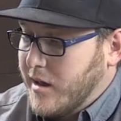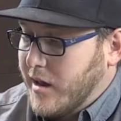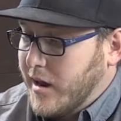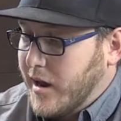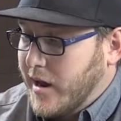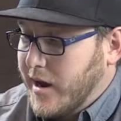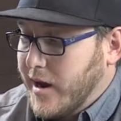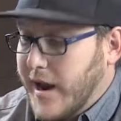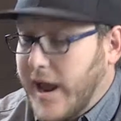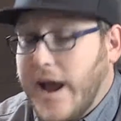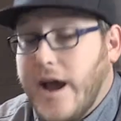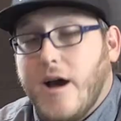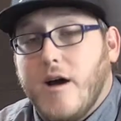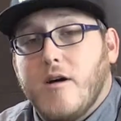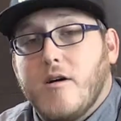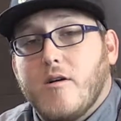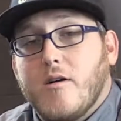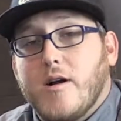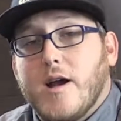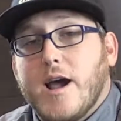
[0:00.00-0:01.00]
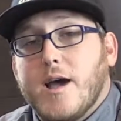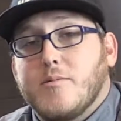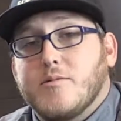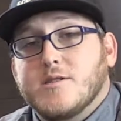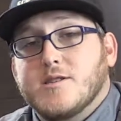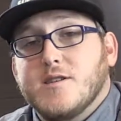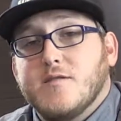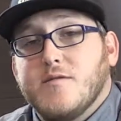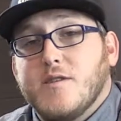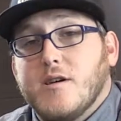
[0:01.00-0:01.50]
And now her Apple
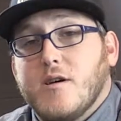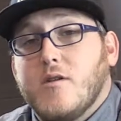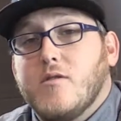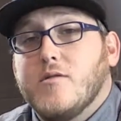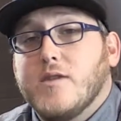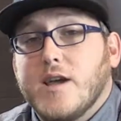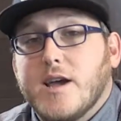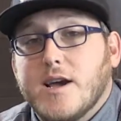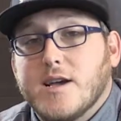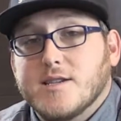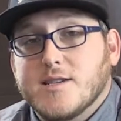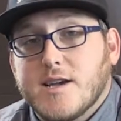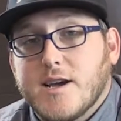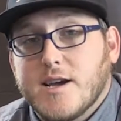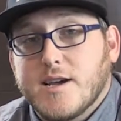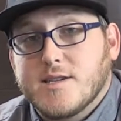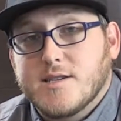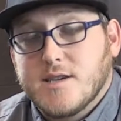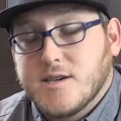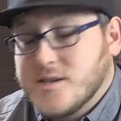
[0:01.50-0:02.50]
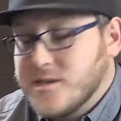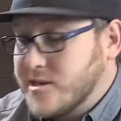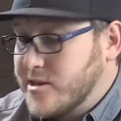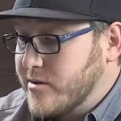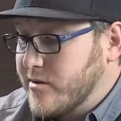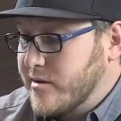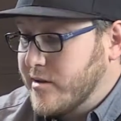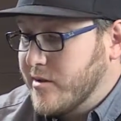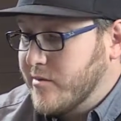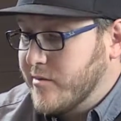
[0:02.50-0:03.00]
TV only has access
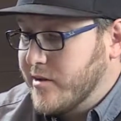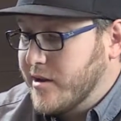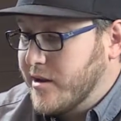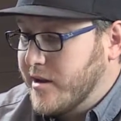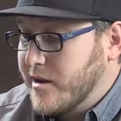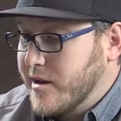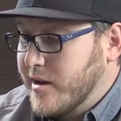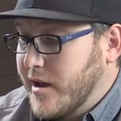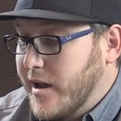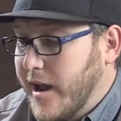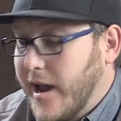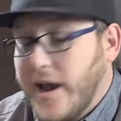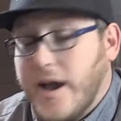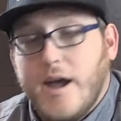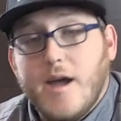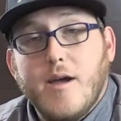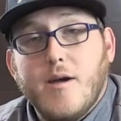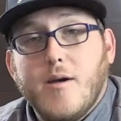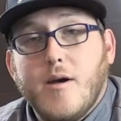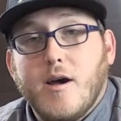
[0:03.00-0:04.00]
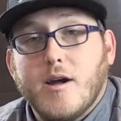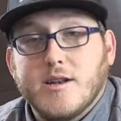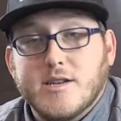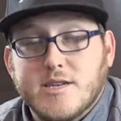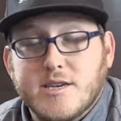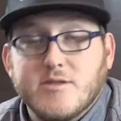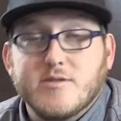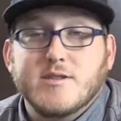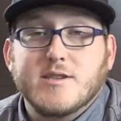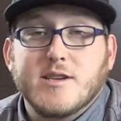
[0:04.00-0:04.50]
during the week
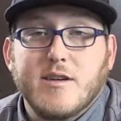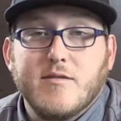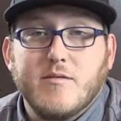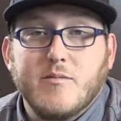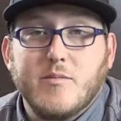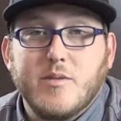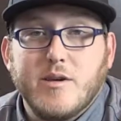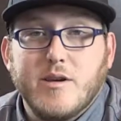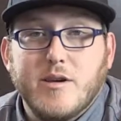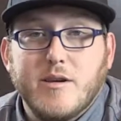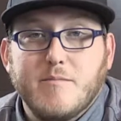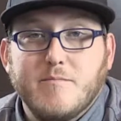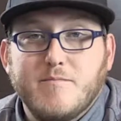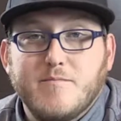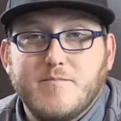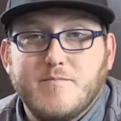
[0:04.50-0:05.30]
until 7 p.m.